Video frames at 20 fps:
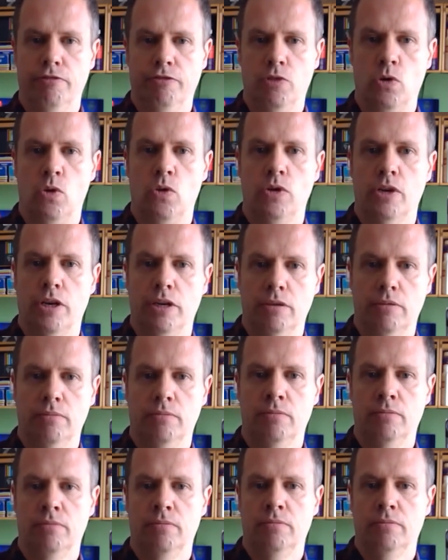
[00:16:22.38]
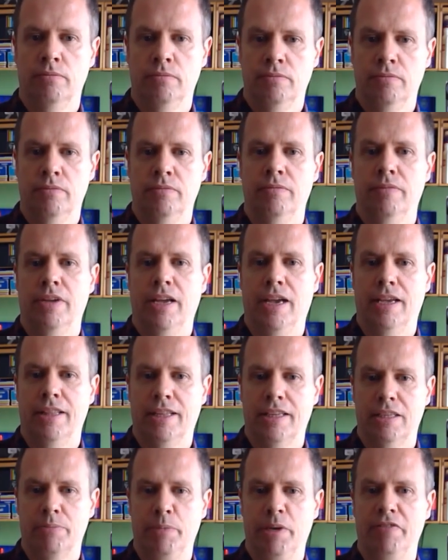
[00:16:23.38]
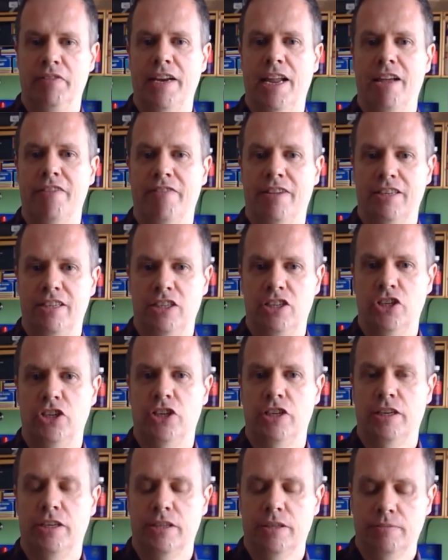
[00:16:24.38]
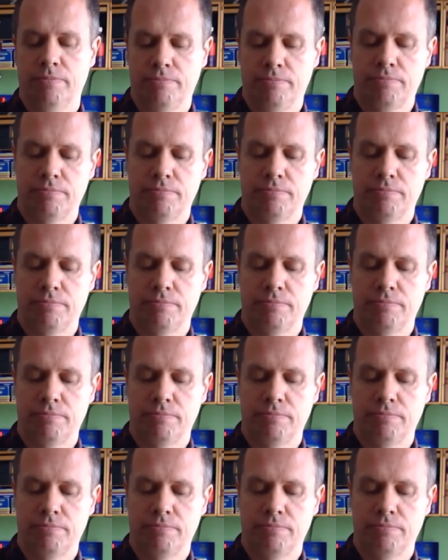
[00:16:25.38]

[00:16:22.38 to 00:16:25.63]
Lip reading: fork, and that's a bit of an effort to turn it.